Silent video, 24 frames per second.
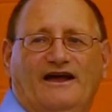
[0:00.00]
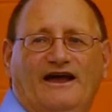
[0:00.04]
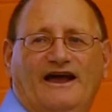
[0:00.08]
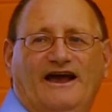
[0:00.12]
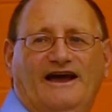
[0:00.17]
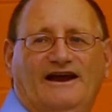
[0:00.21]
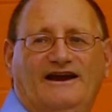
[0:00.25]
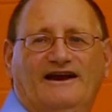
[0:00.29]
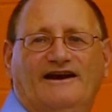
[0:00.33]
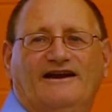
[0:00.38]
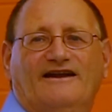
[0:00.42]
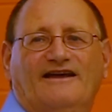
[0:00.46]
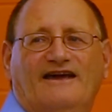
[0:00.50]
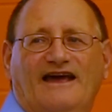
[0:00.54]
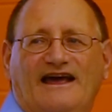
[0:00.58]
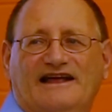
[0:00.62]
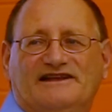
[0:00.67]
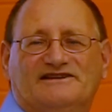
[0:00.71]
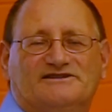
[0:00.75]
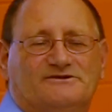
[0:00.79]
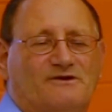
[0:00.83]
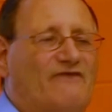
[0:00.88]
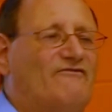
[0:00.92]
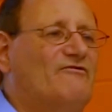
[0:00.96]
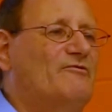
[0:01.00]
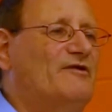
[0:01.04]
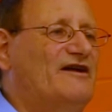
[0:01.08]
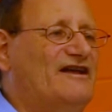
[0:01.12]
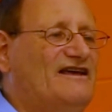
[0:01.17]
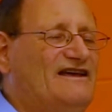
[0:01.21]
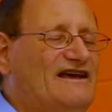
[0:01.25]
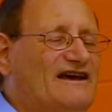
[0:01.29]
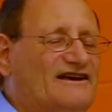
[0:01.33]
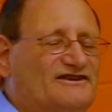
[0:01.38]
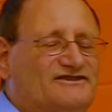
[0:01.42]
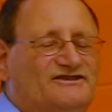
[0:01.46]
it indicates to everybody,
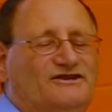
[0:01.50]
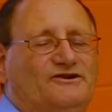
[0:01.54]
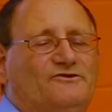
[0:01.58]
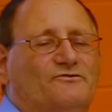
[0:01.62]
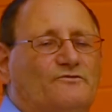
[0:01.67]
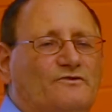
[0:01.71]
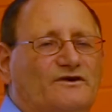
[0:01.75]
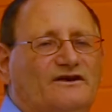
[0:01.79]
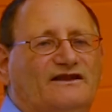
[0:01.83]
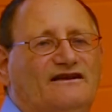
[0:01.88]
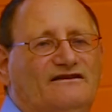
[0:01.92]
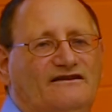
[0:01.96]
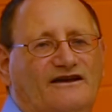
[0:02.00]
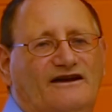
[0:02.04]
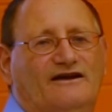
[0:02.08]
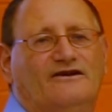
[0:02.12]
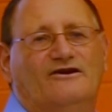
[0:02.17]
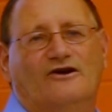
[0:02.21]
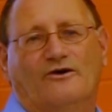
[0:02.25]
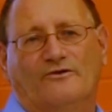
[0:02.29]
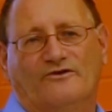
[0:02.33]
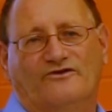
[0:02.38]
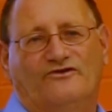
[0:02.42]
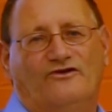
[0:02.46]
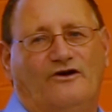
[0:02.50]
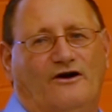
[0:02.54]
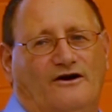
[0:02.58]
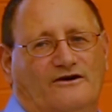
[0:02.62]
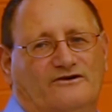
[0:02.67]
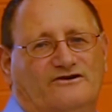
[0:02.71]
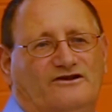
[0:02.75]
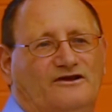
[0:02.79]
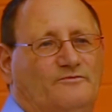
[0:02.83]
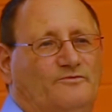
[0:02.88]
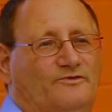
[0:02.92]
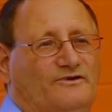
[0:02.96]
yes, you really did go and
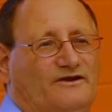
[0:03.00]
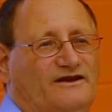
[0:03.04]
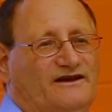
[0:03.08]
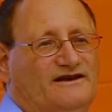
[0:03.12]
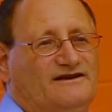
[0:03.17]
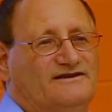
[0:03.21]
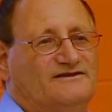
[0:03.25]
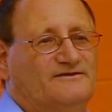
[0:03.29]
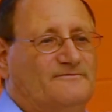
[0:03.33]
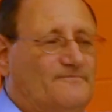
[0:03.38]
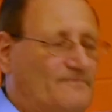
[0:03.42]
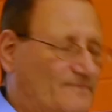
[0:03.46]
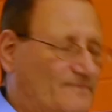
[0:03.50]
talk to the police.